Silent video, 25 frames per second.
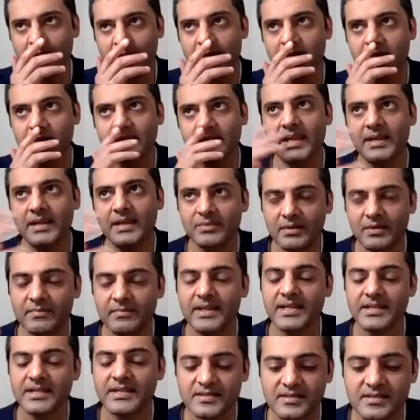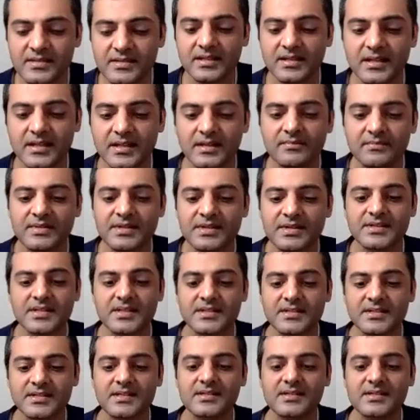labor-based
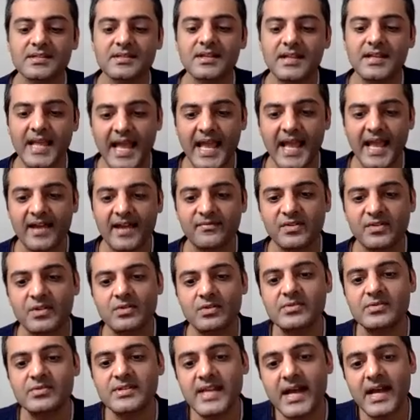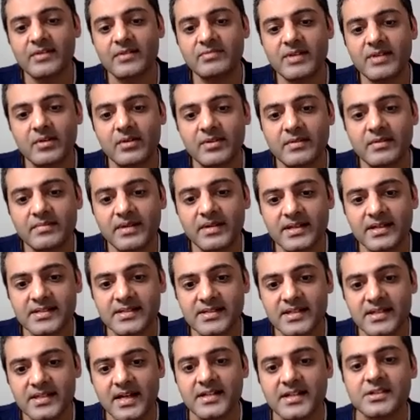businesses have used that route in
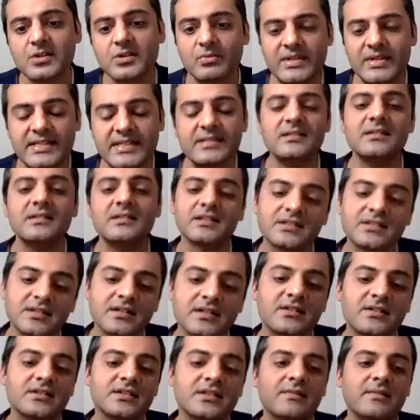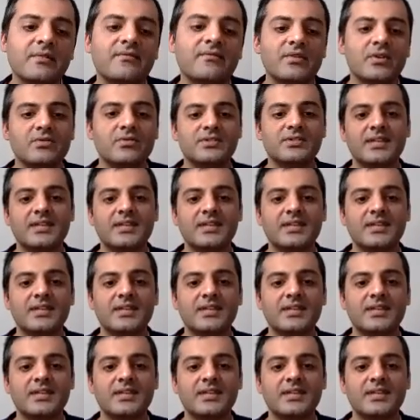Pakistan. So we consider some of those